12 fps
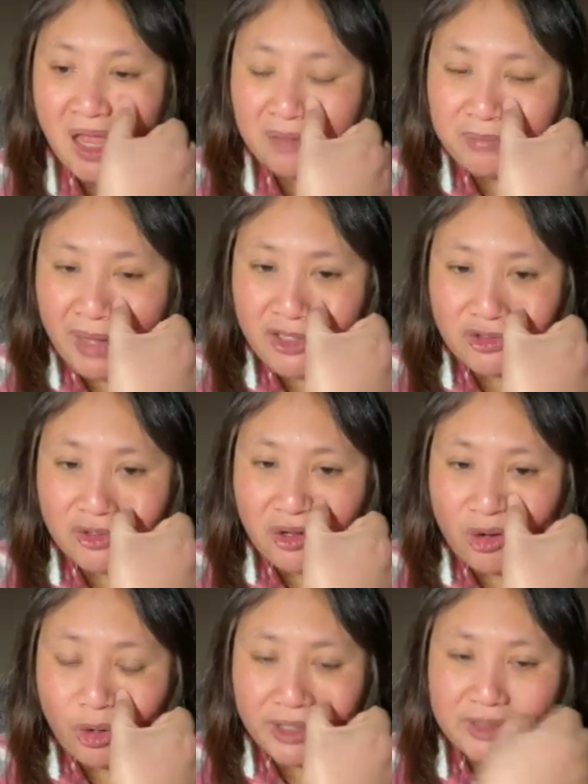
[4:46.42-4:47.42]
Michael
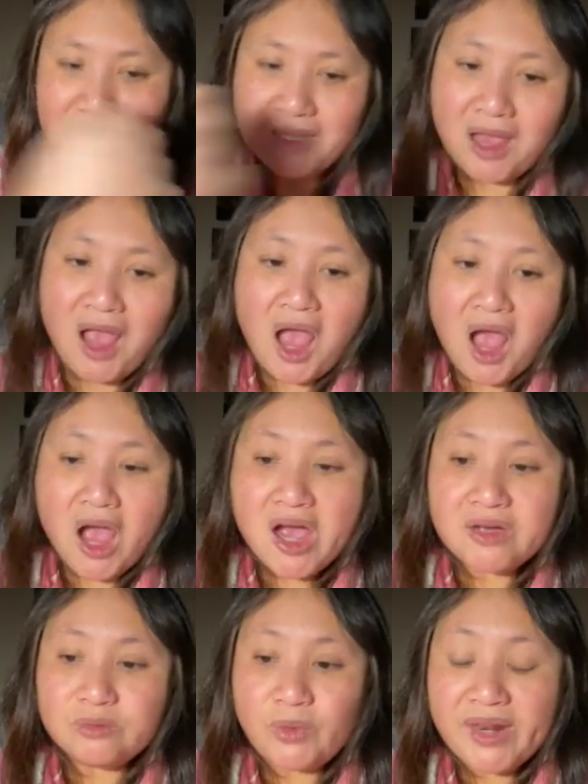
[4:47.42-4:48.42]
Kors.
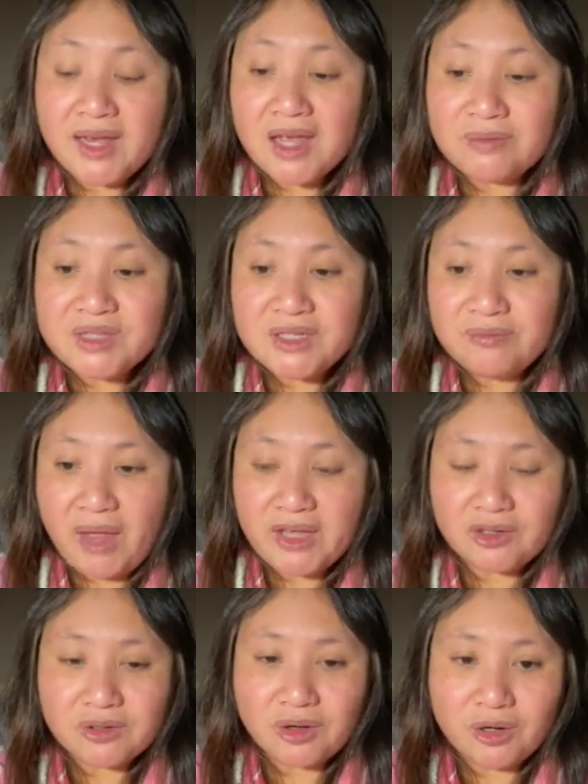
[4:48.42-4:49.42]
When it comes to
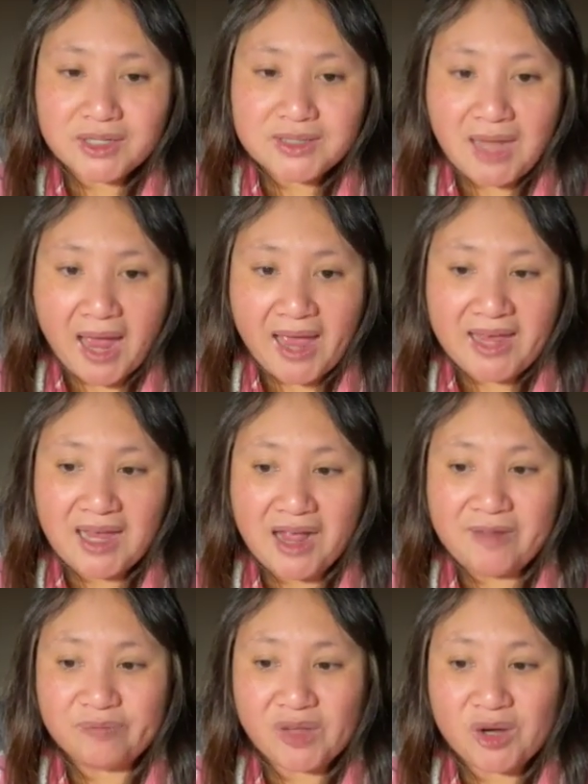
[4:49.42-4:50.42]
Michael Kors, I
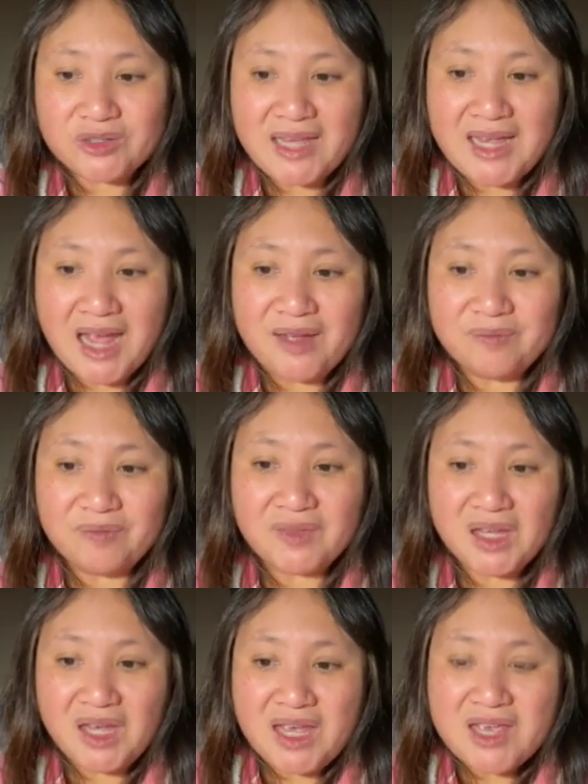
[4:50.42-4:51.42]
only
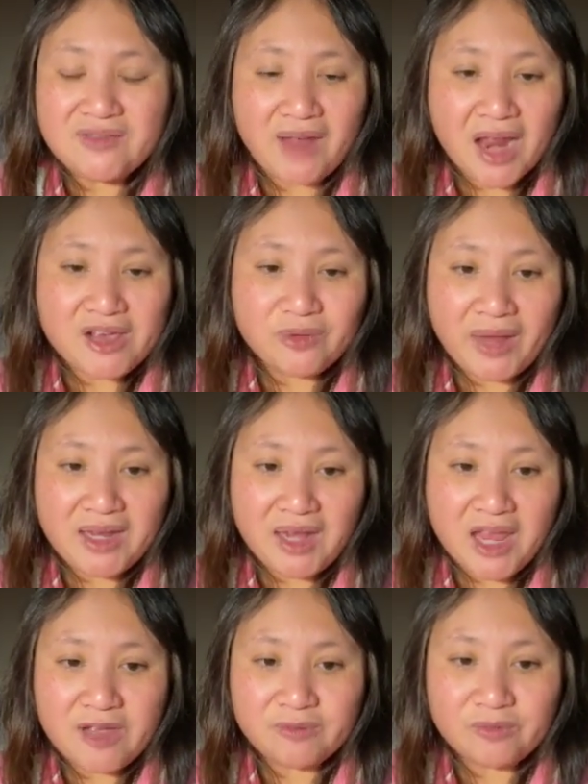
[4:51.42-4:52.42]
evaluate
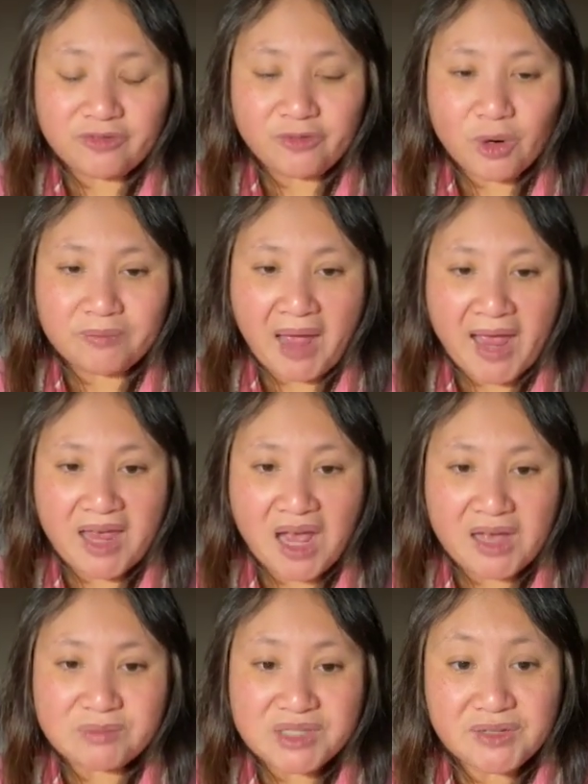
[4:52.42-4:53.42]
him for my
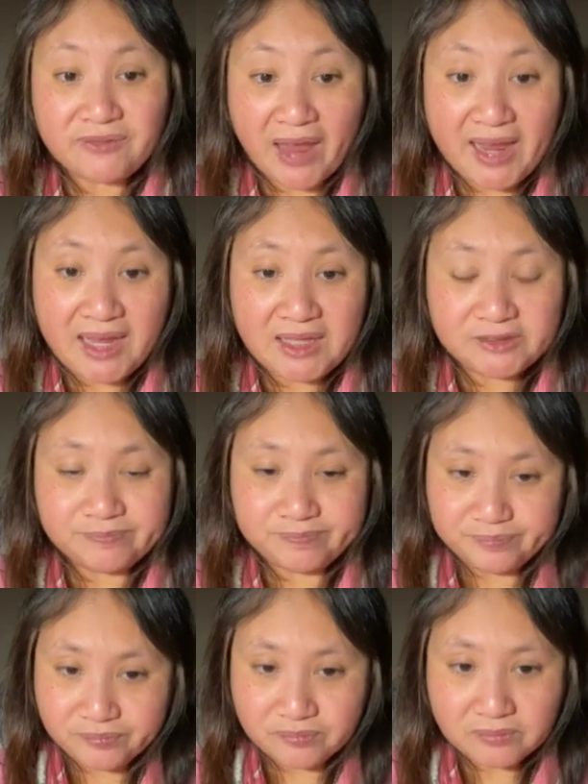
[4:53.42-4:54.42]
surveying.
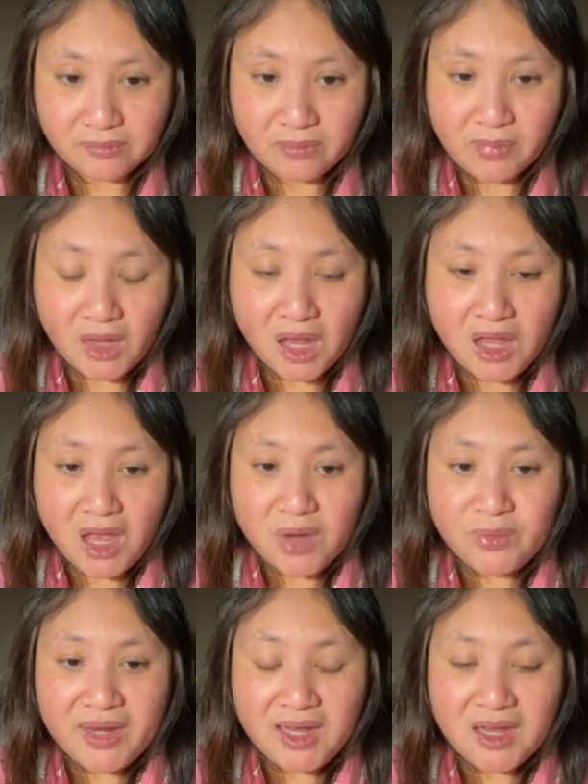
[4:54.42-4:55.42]

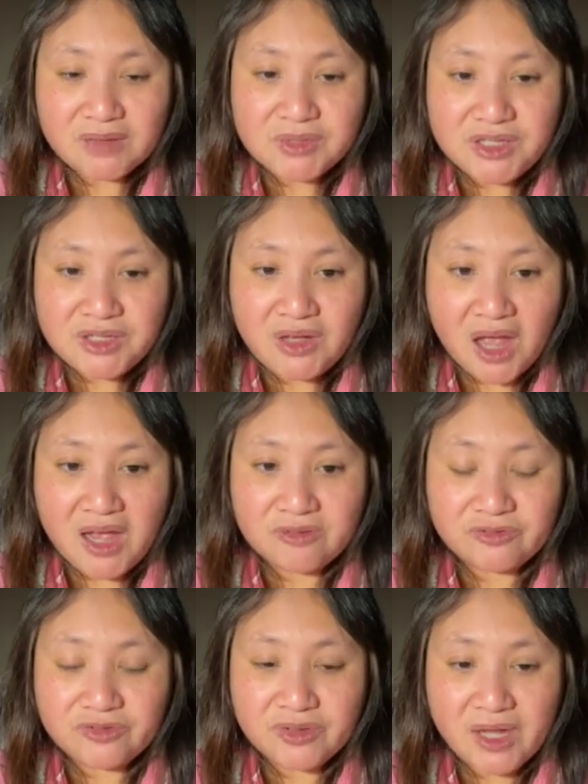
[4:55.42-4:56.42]
When it comes
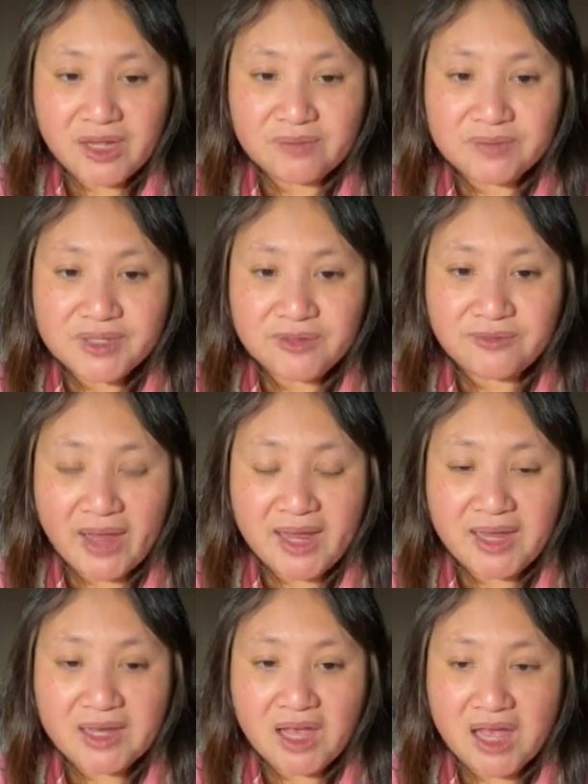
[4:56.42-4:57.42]
to
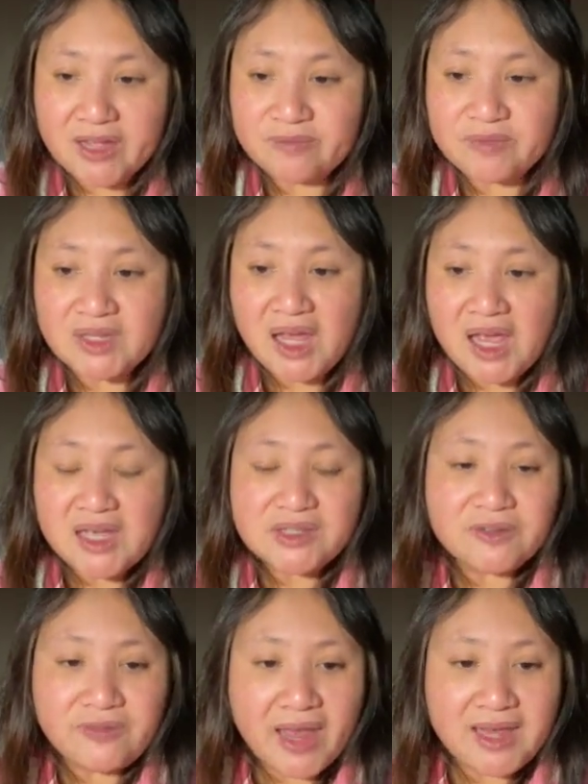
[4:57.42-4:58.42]
surveying,
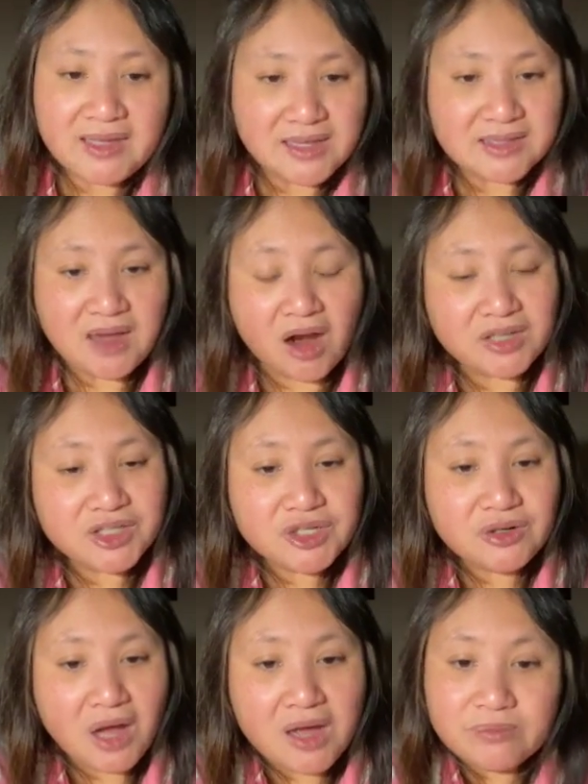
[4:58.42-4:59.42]
surveying is
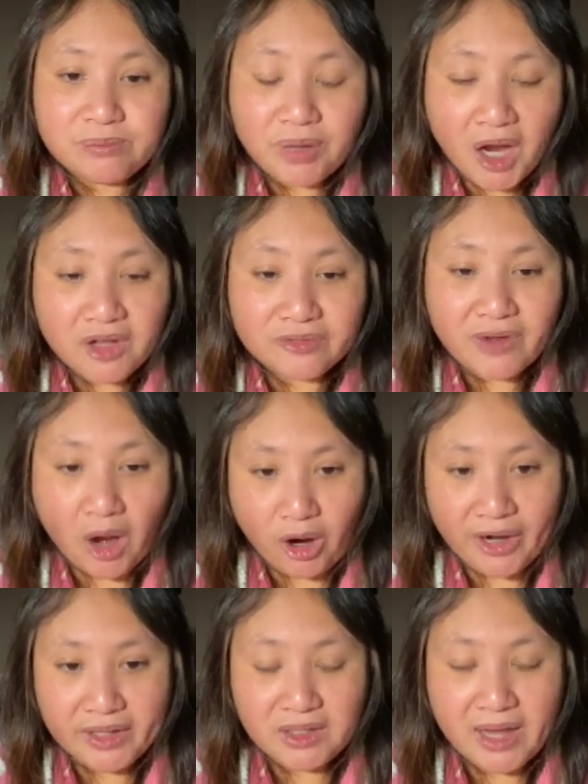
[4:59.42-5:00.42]
also part of
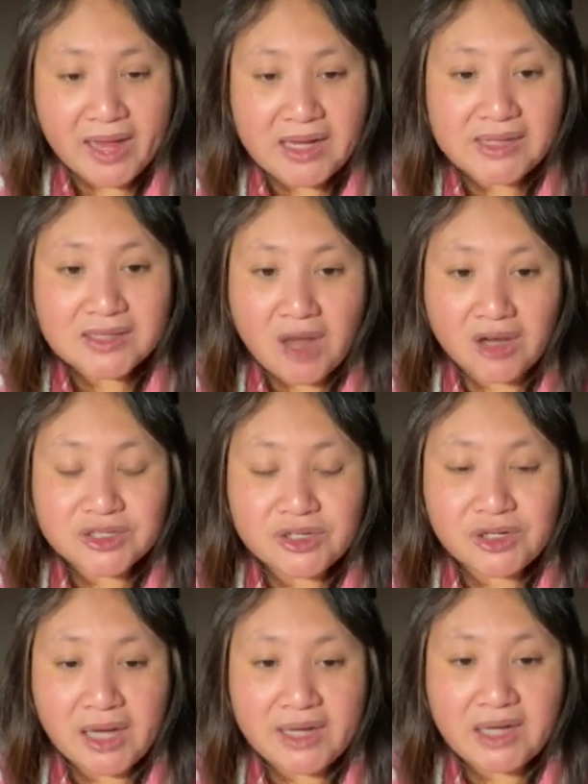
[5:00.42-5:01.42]
art, and it's
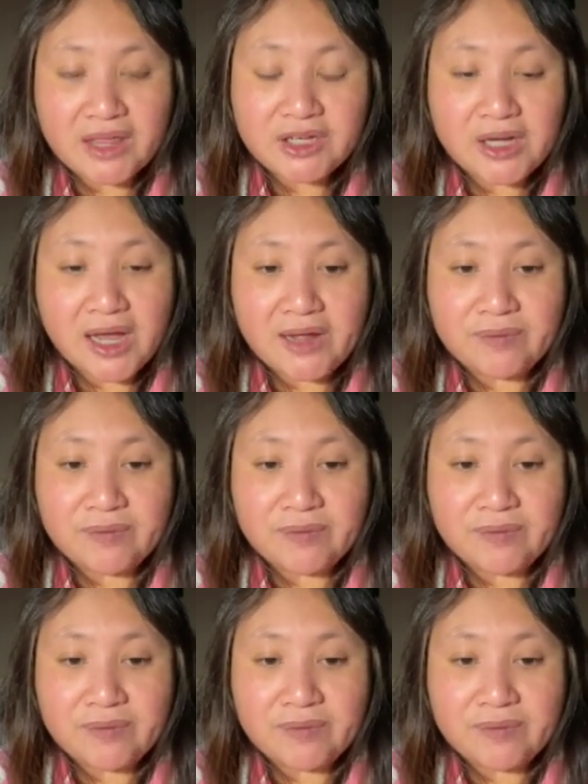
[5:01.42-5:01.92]
also another